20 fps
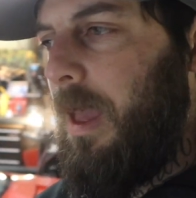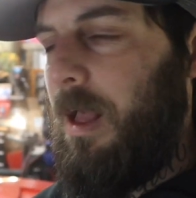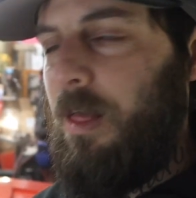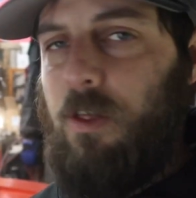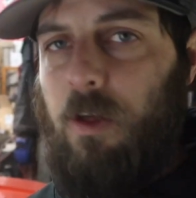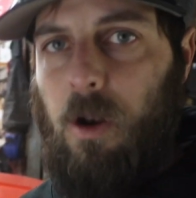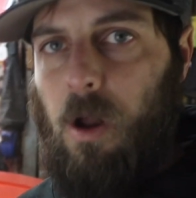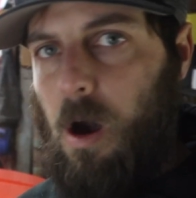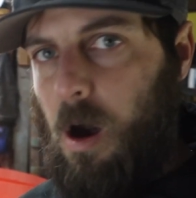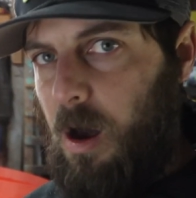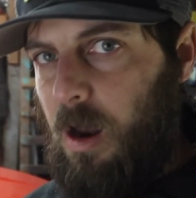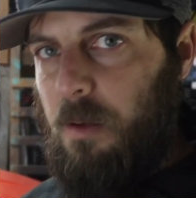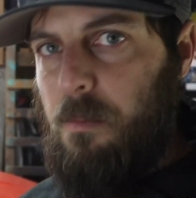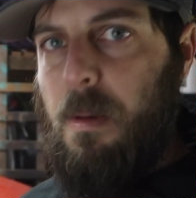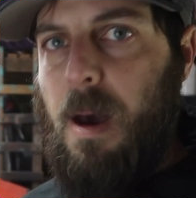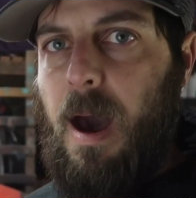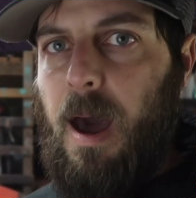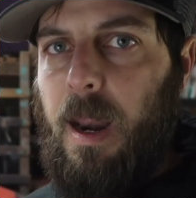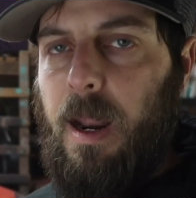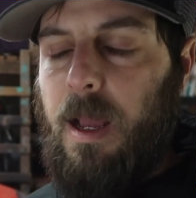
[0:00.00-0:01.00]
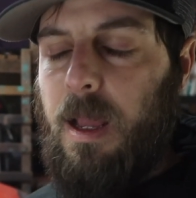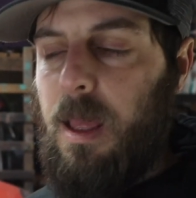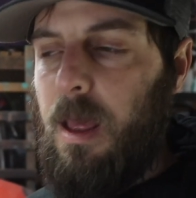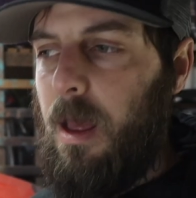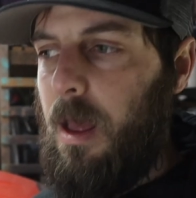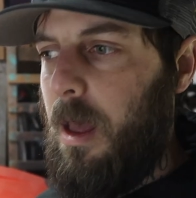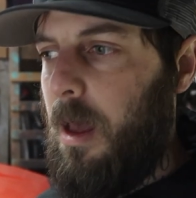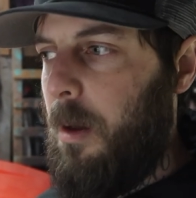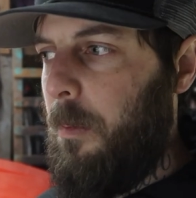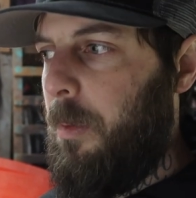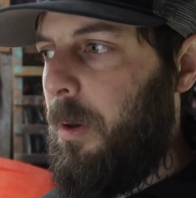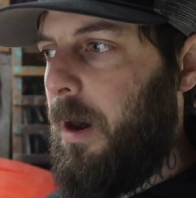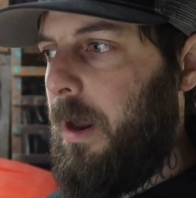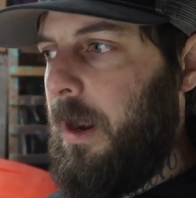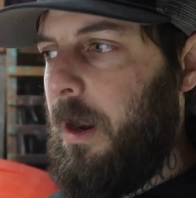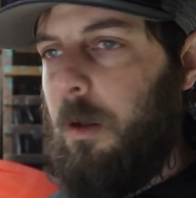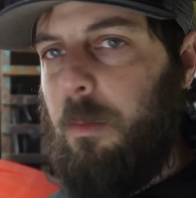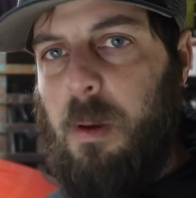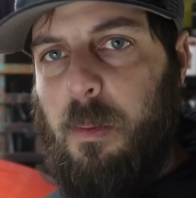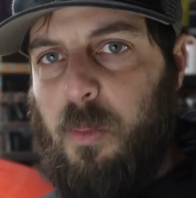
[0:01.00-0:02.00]
It's an automatic, but
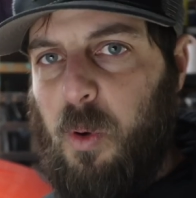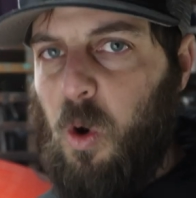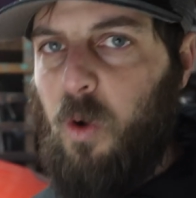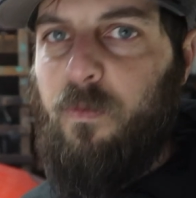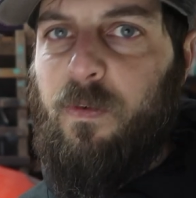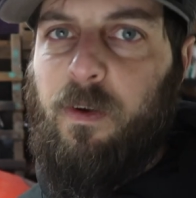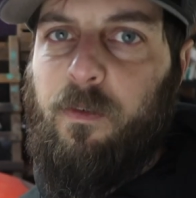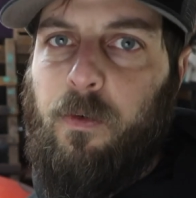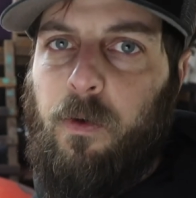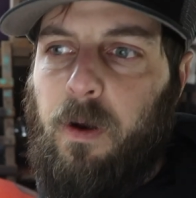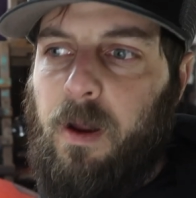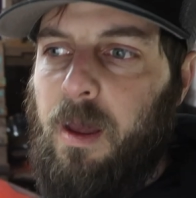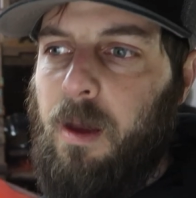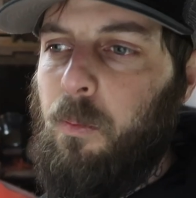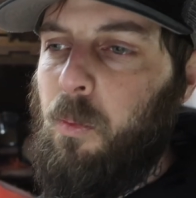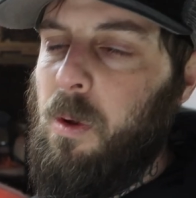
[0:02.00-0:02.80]
it'll be perfect for him.